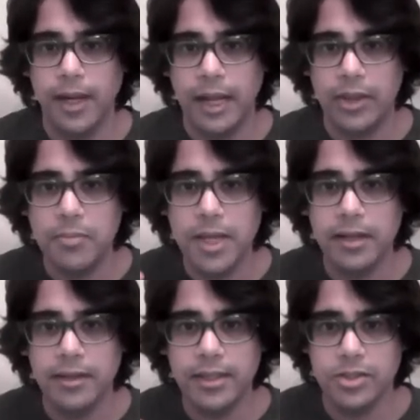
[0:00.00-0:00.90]
Now, the
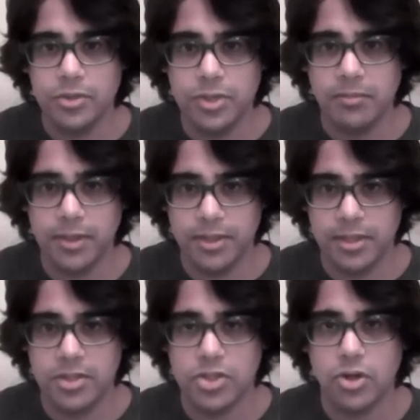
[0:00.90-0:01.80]
minute these two
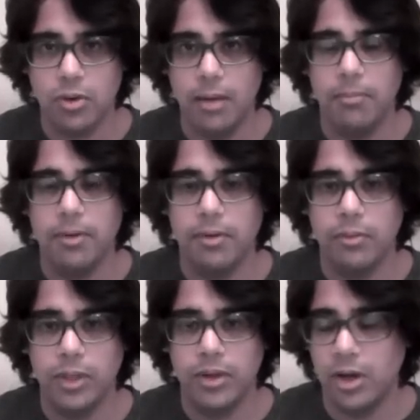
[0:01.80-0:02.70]
simplices show up
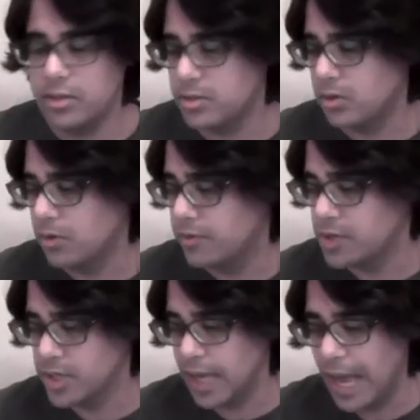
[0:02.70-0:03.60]
with a non-zero
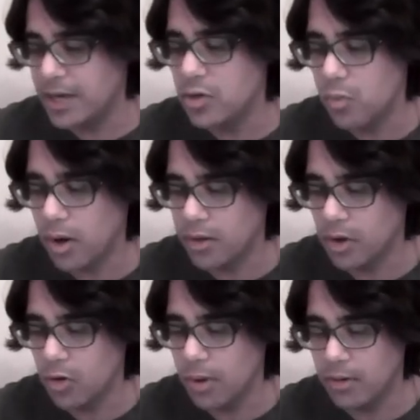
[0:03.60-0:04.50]
coefficient and you want the
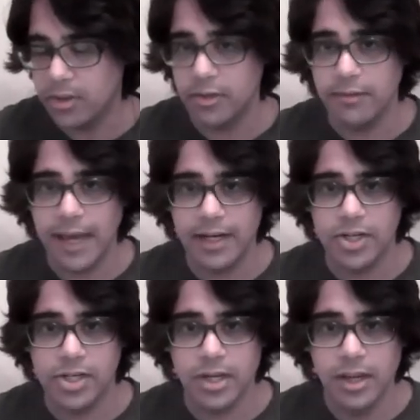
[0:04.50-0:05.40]
co-boundary to
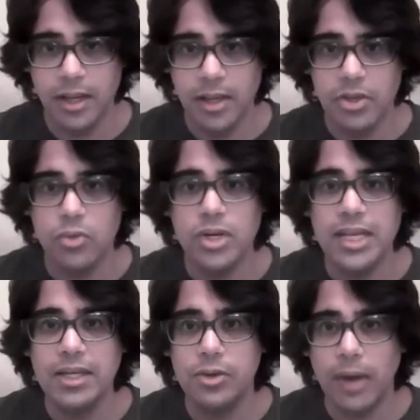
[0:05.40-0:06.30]
vanish, you
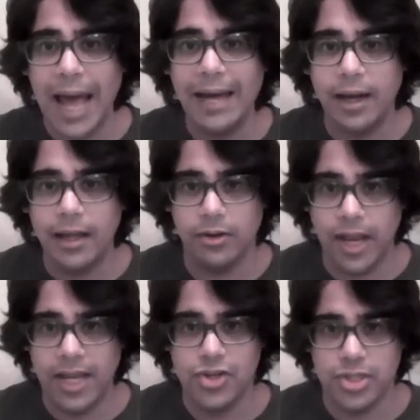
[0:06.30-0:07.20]
need to add other
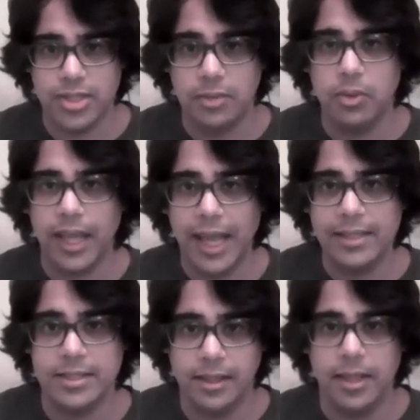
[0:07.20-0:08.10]
edges that will
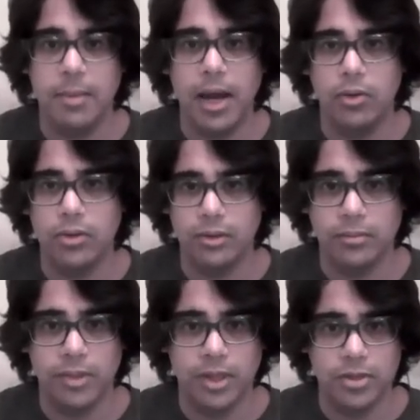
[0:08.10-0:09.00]
cancel them out
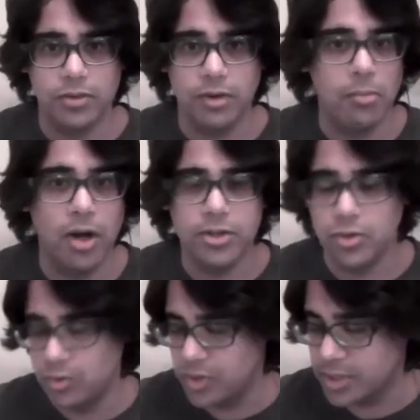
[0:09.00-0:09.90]
because over mod 2,
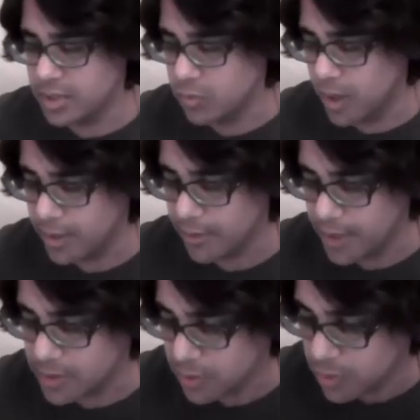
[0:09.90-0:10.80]
you just need one other edge.
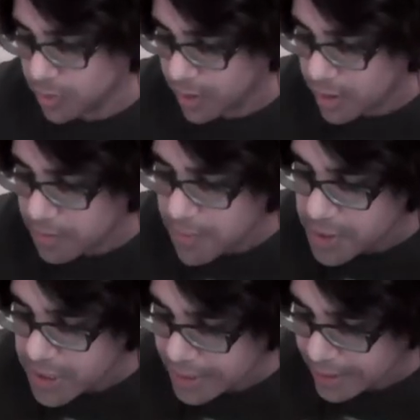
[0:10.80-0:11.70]
So you
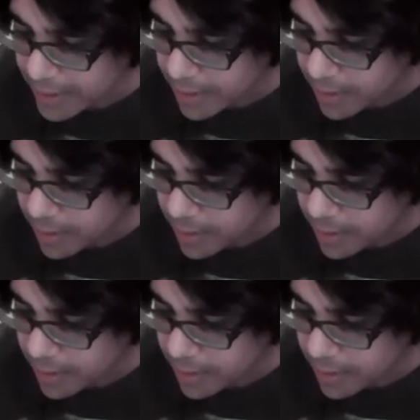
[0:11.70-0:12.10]
immediately